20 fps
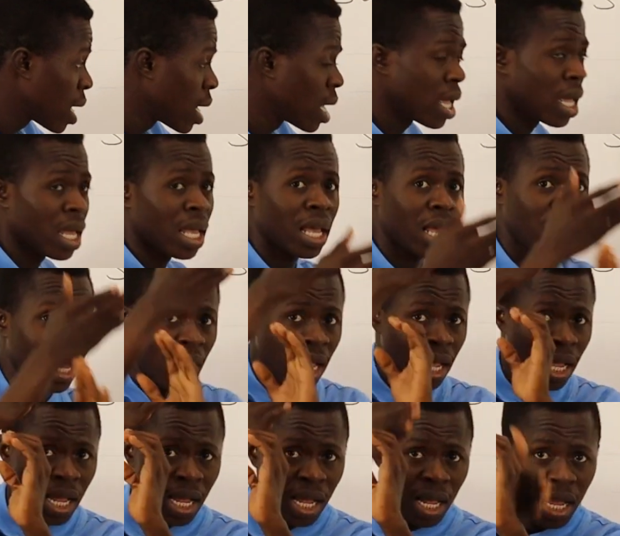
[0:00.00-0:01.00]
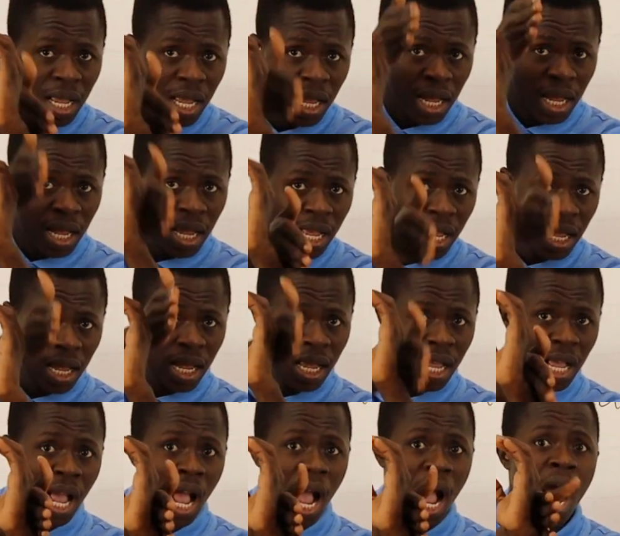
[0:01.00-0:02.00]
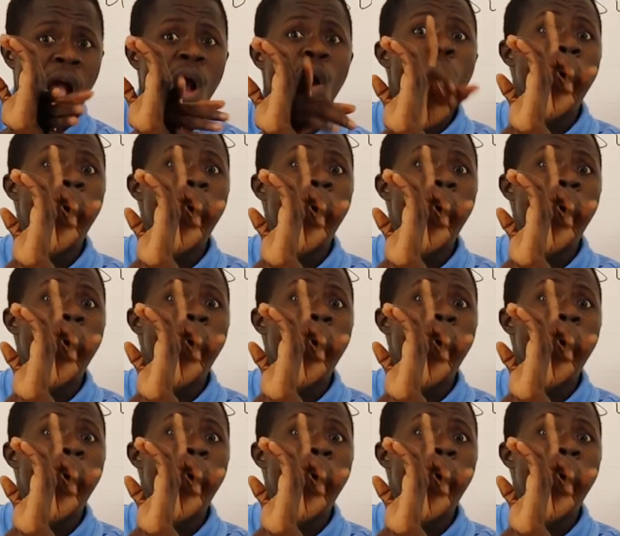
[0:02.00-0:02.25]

and it's multiplying the other one.